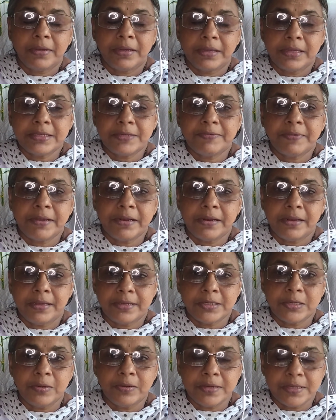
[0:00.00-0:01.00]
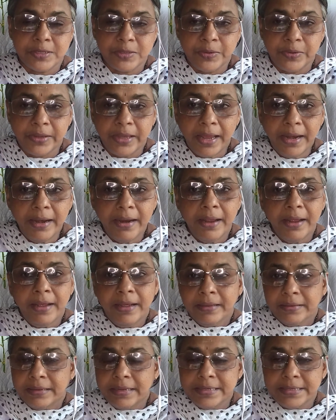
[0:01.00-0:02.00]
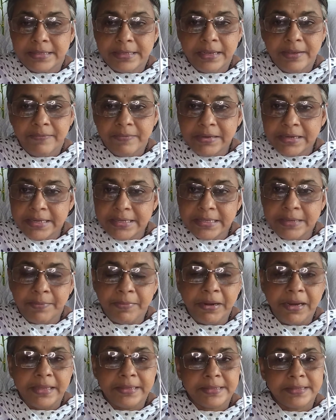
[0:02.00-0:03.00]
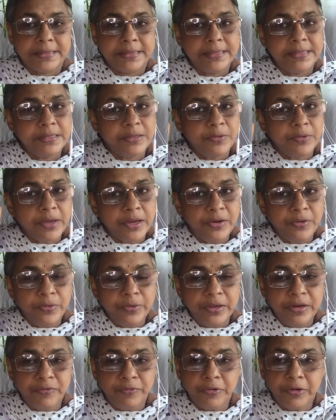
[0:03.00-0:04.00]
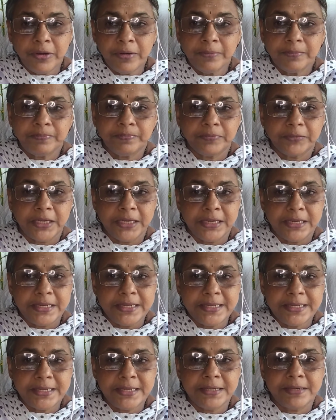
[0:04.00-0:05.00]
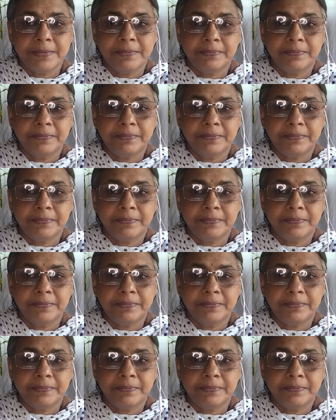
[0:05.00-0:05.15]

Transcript: as far as long as you can. That's a very simple exercise. You can do it for at least